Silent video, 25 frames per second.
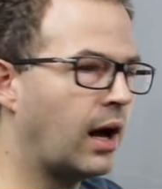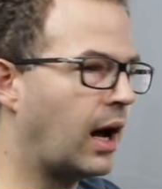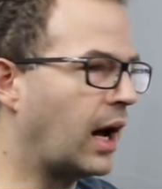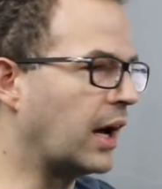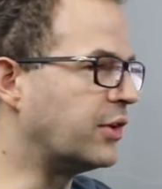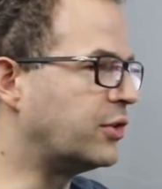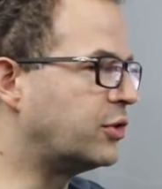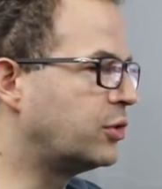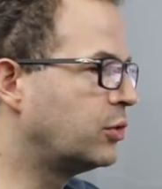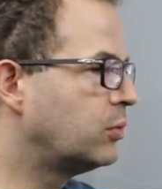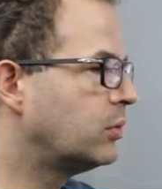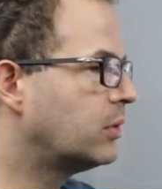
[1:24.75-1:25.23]

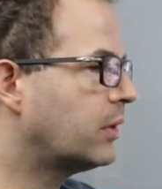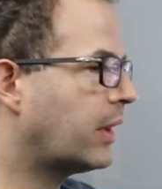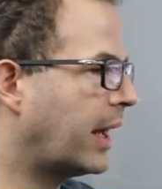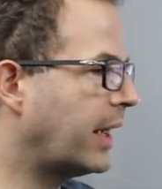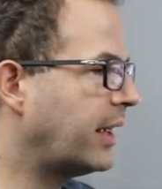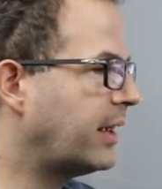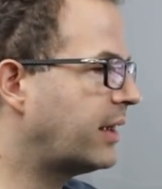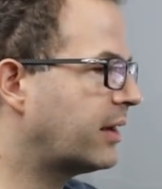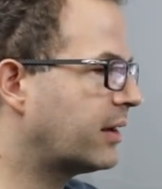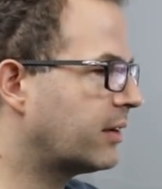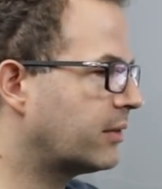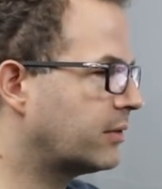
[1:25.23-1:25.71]
I do
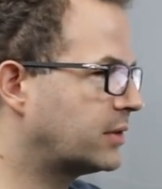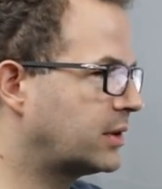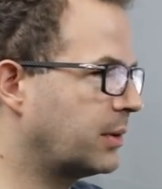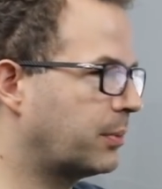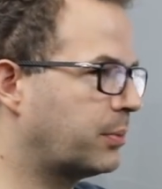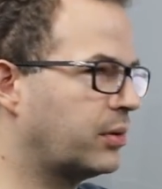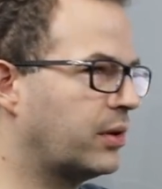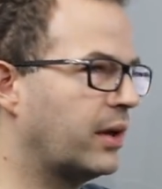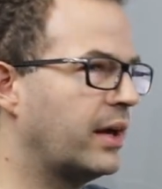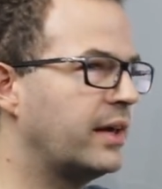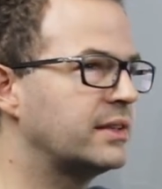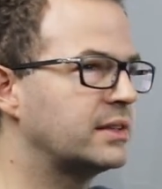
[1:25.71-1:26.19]
like to
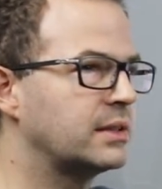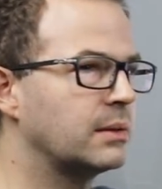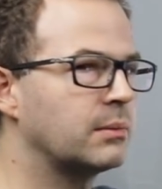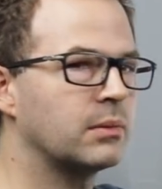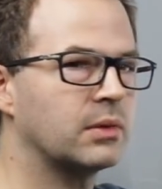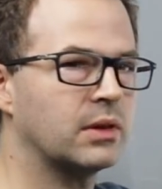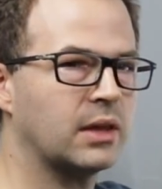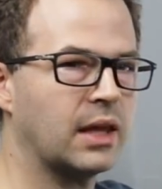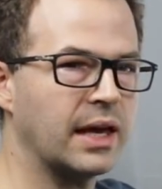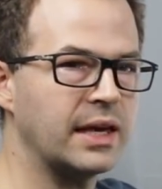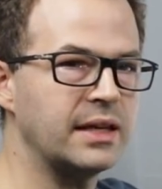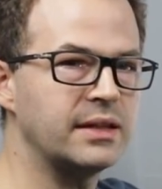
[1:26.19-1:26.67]
play
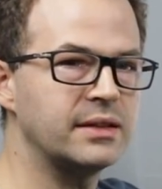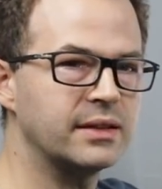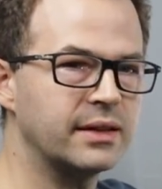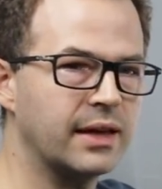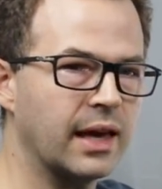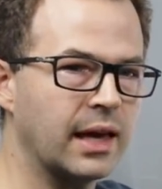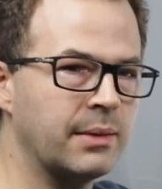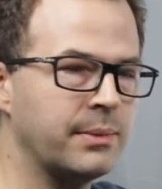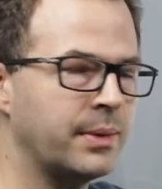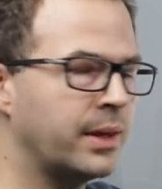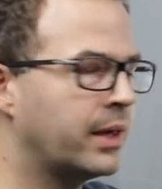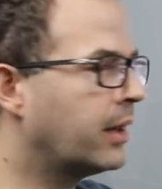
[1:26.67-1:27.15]
some light
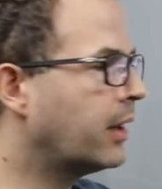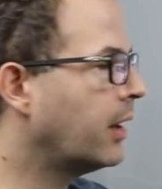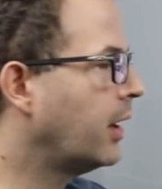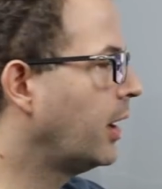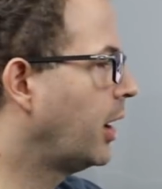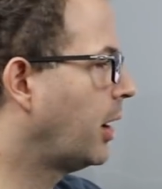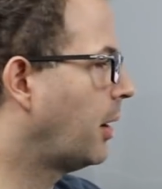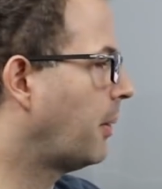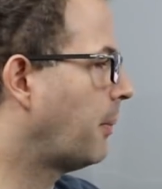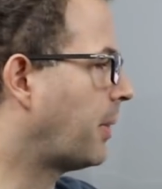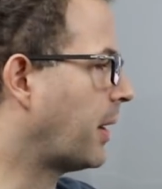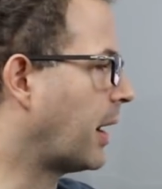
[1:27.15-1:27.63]
gaming,
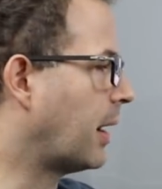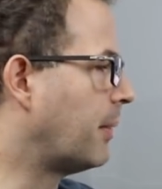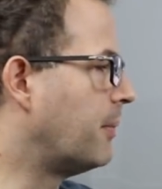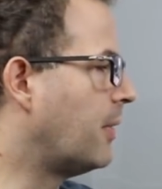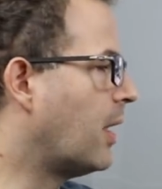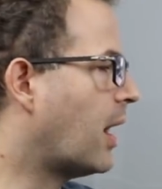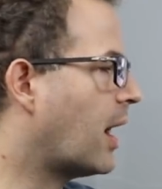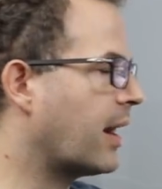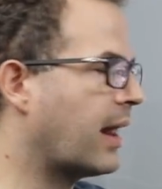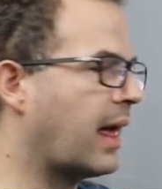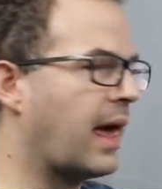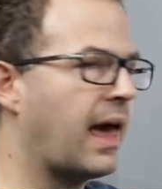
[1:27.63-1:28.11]
but
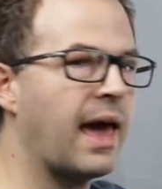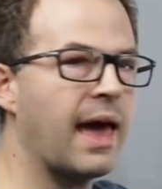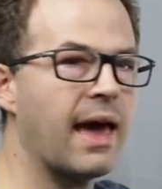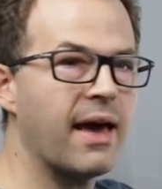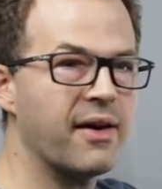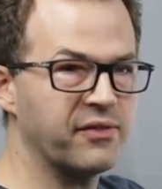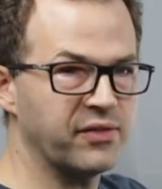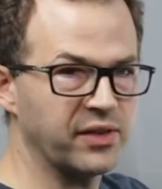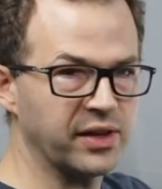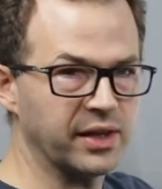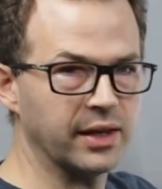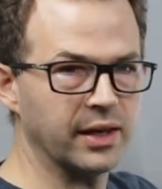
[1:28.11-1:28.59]
I'm not
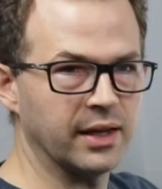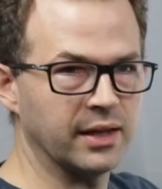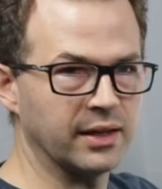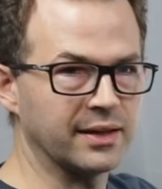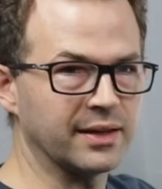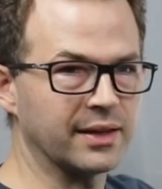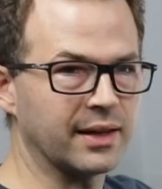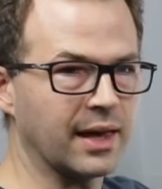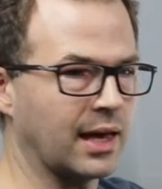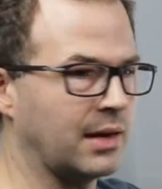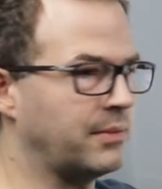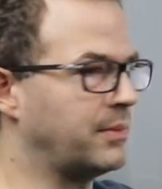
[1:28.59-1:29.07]
heavy
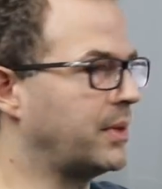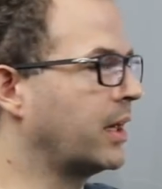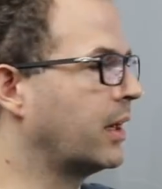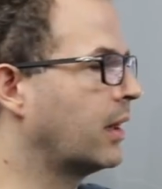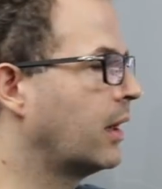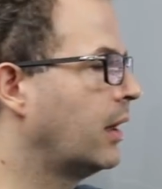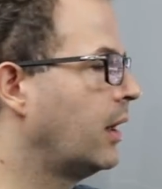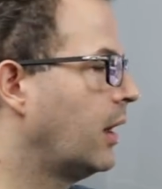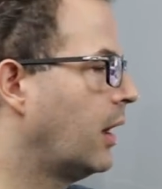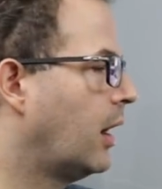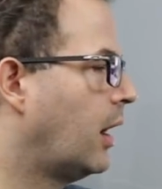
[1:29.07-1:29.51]
into gaming.